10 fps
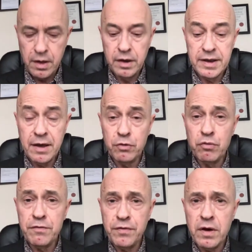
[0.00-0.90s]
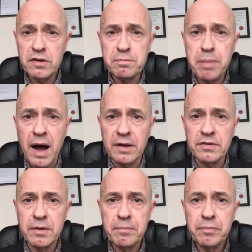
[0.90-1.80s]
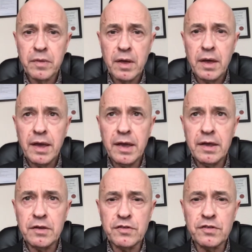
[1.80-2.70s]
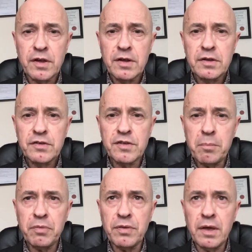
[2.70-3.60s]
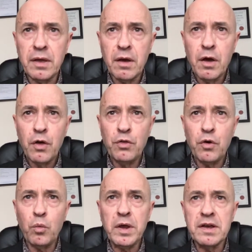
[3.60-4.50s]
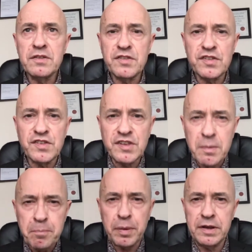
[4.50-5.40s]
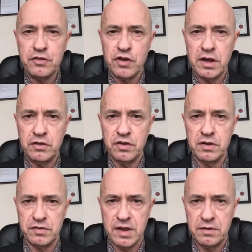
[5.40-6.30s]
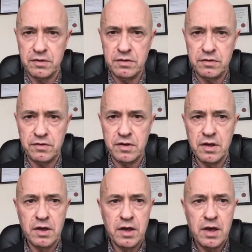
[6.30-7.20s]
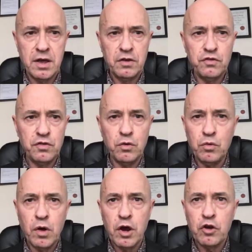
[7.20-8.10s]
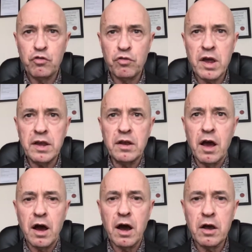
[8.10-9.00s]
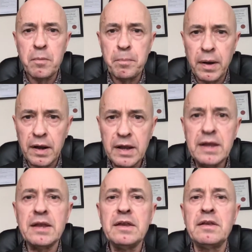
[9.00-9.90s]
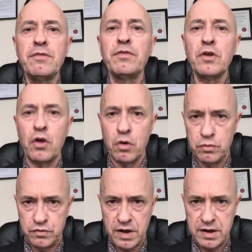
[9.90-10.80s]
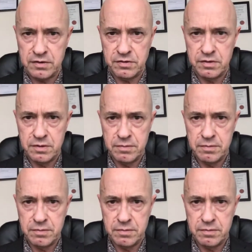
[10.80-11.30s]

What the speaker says: Now, the reverse but is something that we can simply change in a sentence to create a completely different context.